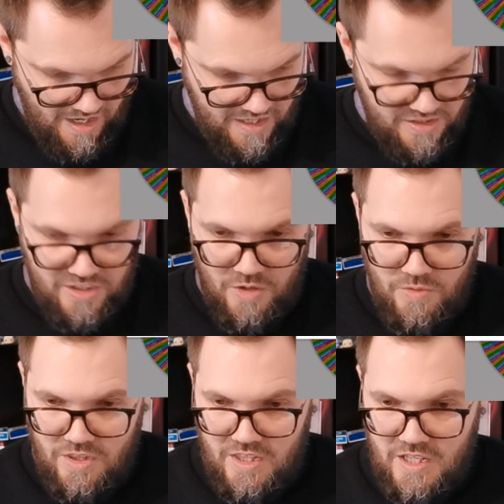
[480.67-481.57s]
I
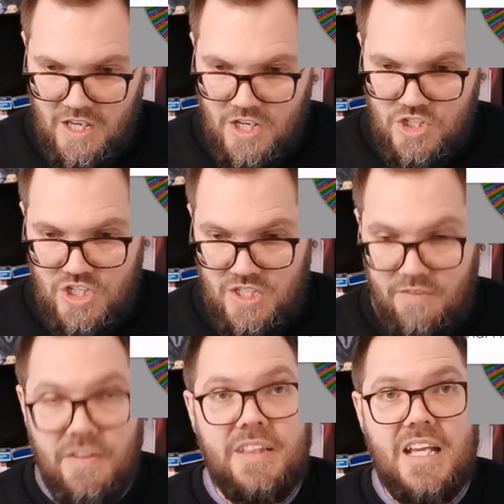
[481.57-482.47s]
don't think she's a
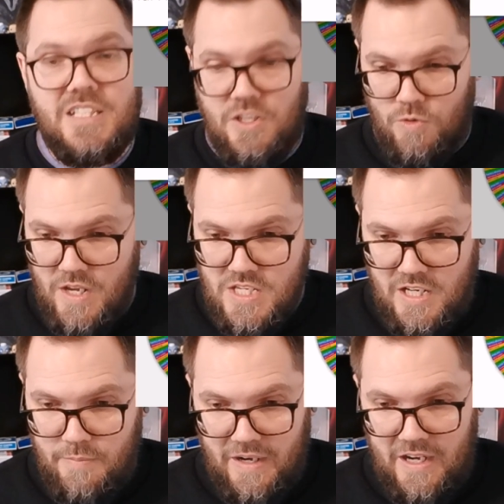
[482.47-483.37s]
fantastic
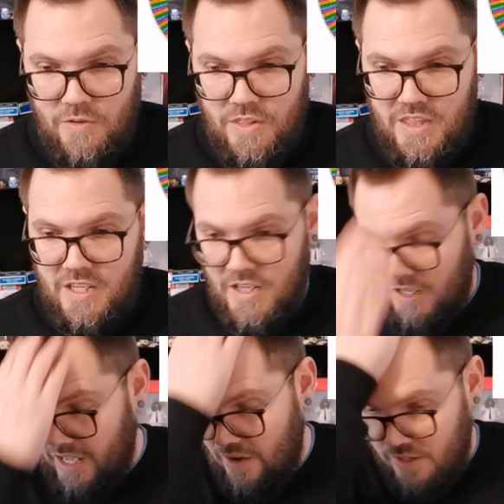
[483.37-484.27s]
wrestler, but I don't think
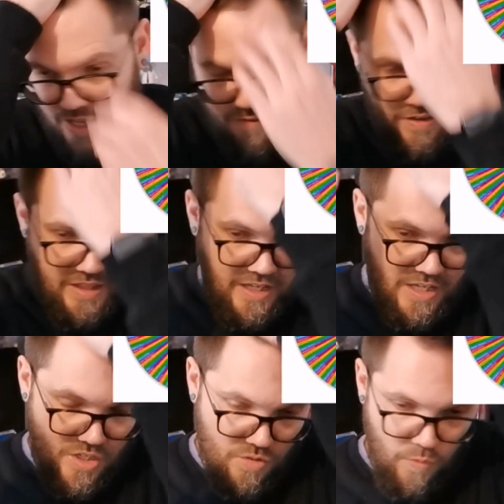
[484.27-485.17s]
her character,
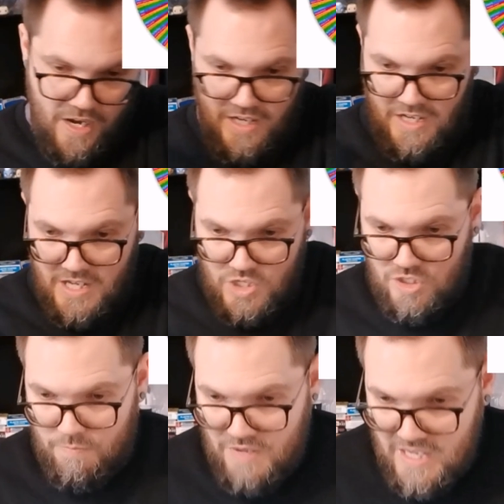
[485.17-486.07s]
everything is where it needs
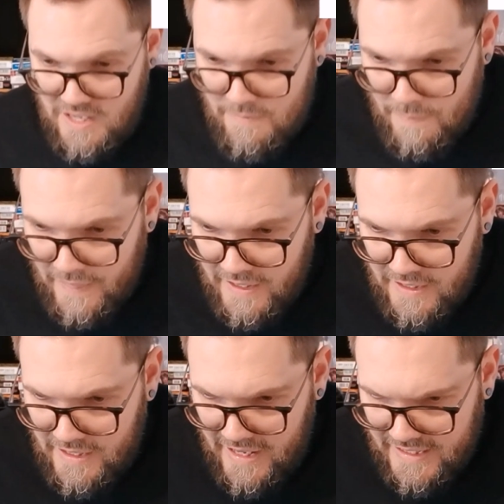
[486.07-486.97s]
to be.
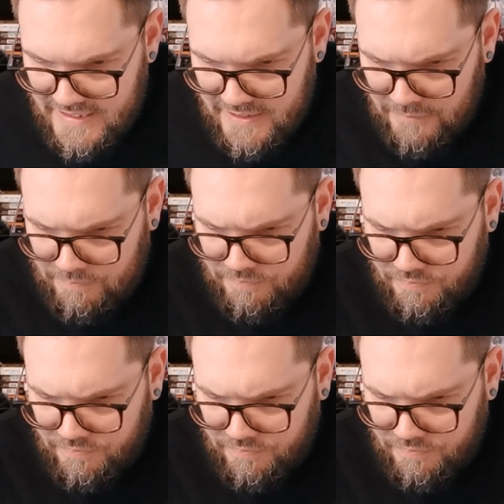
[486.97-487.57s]
Next.